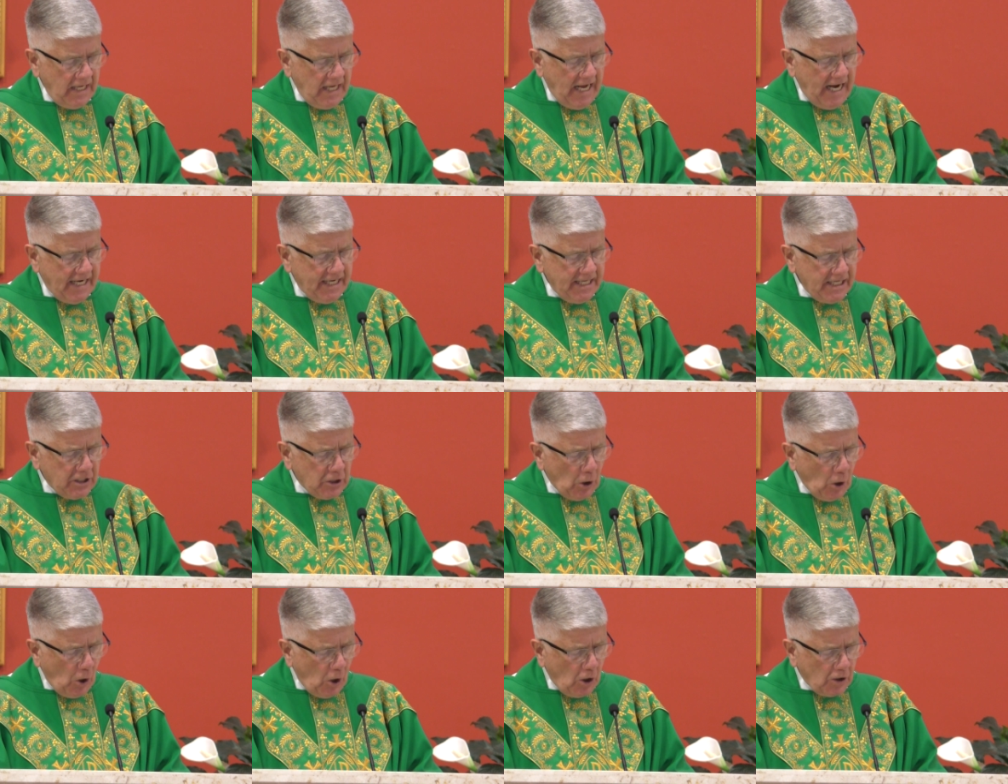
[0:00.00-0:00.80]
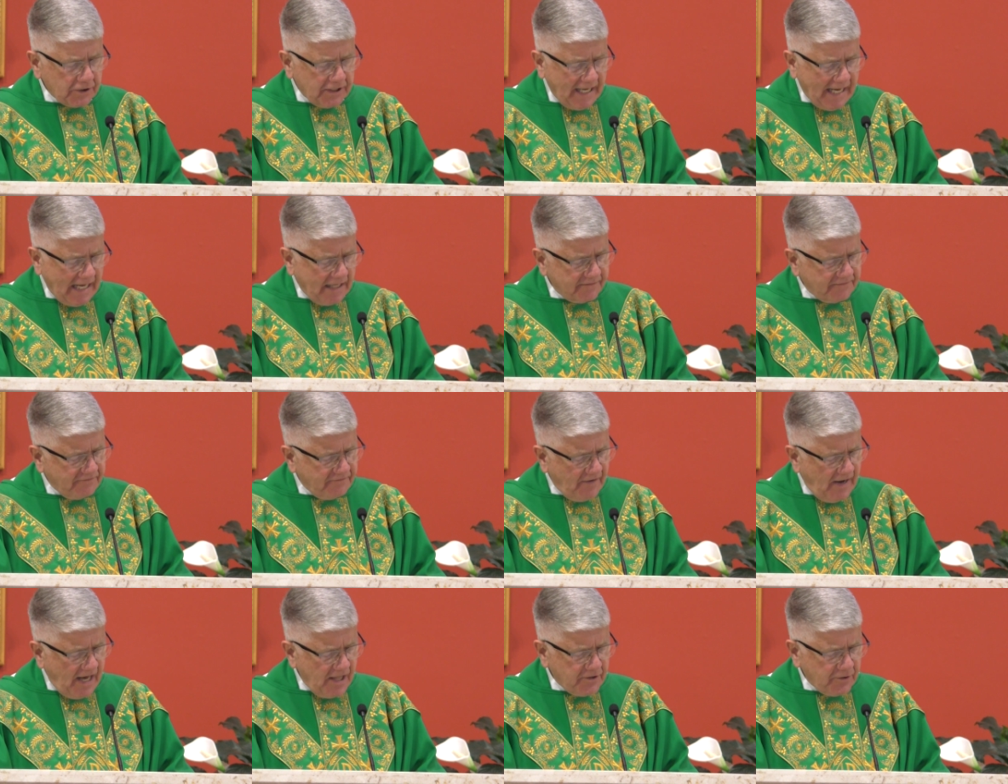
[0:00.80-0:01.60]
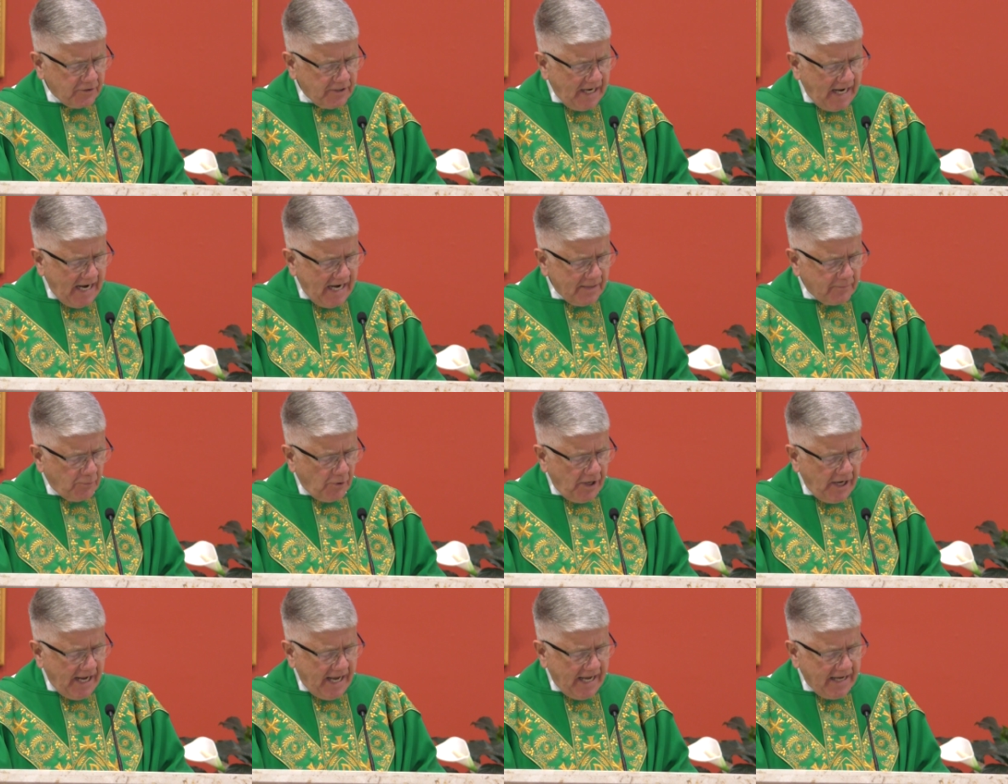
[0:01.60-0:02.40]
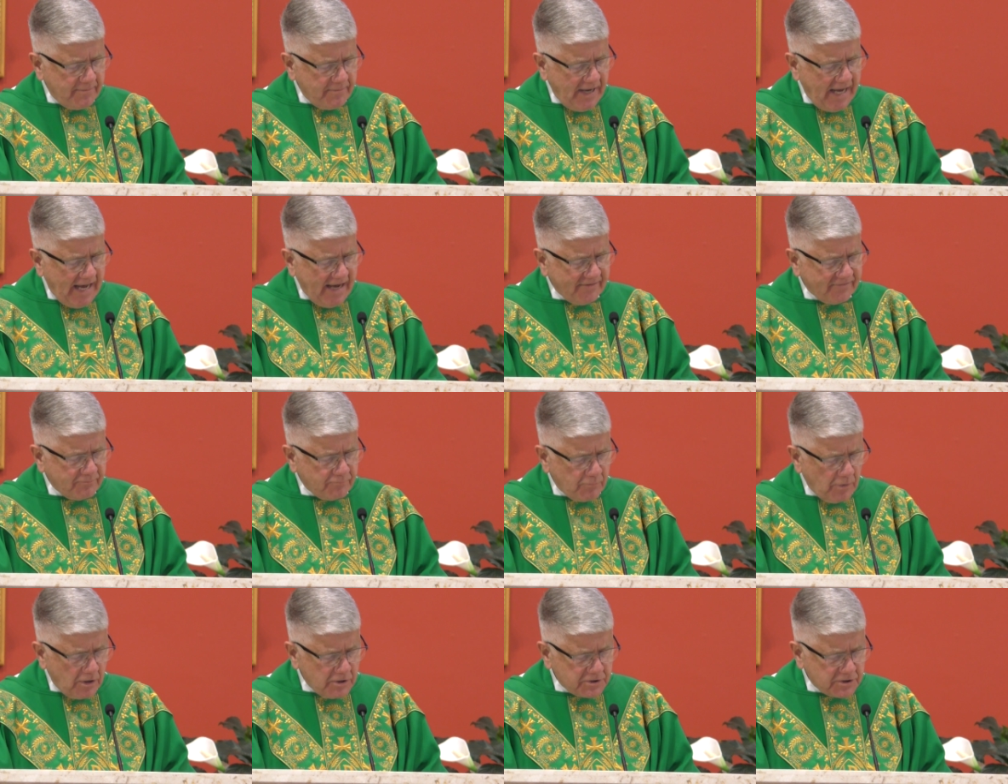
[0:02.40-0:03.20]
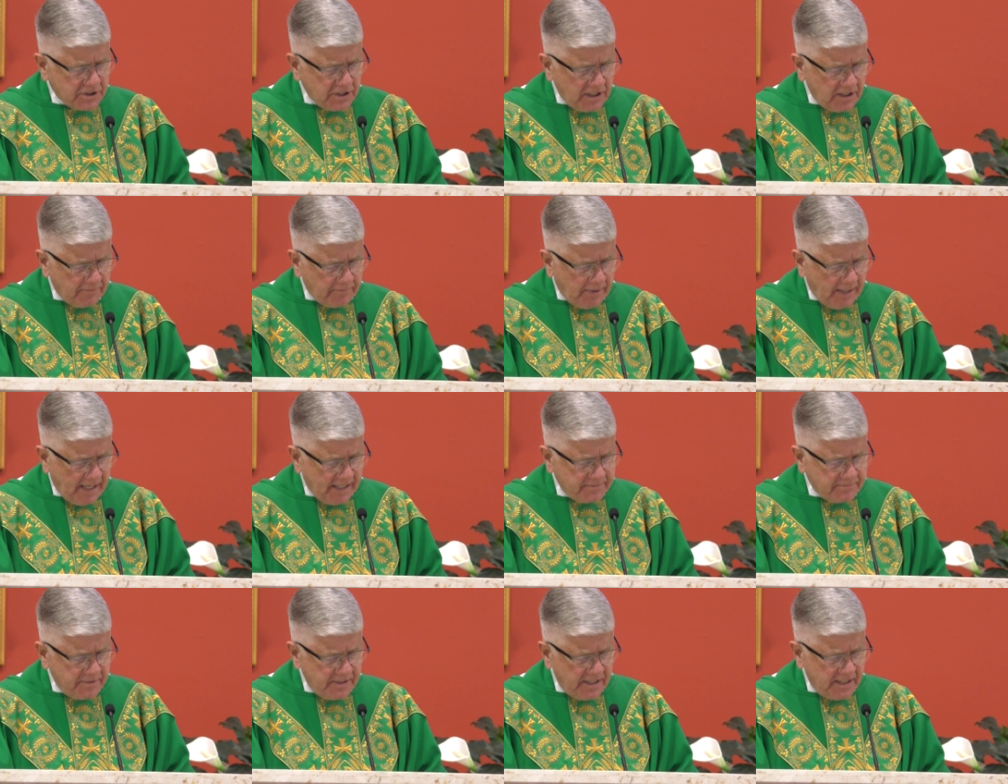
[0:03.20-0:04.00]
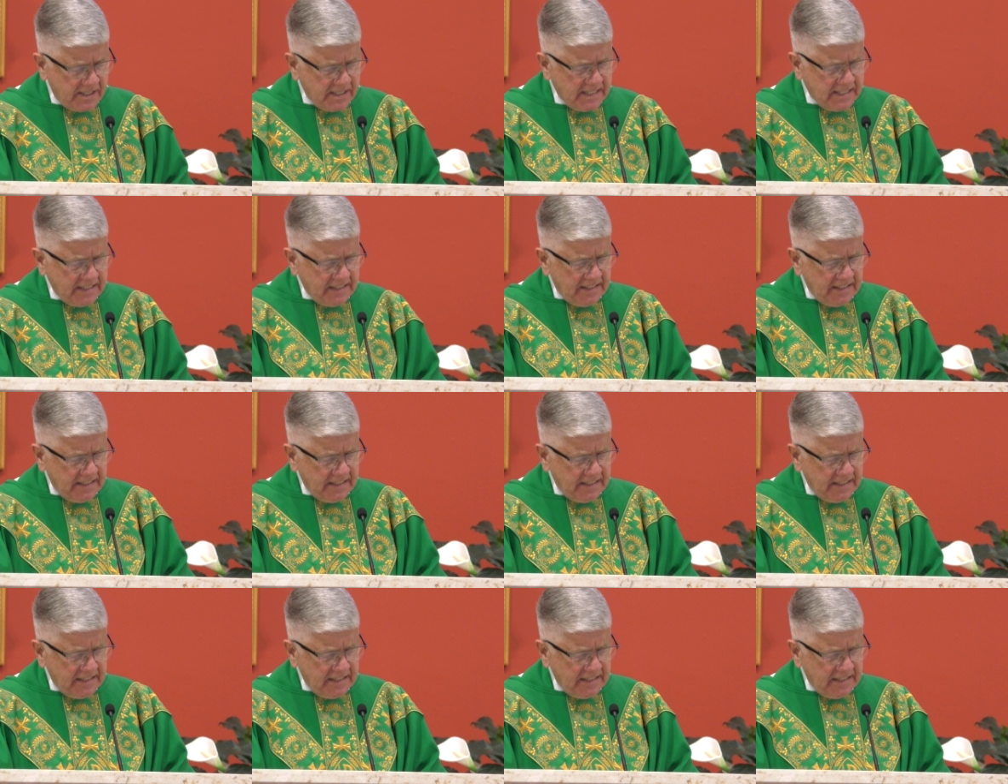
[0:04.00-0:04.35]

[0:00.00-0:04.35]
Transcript: And he called out, Father Abraham, have mercy upon me,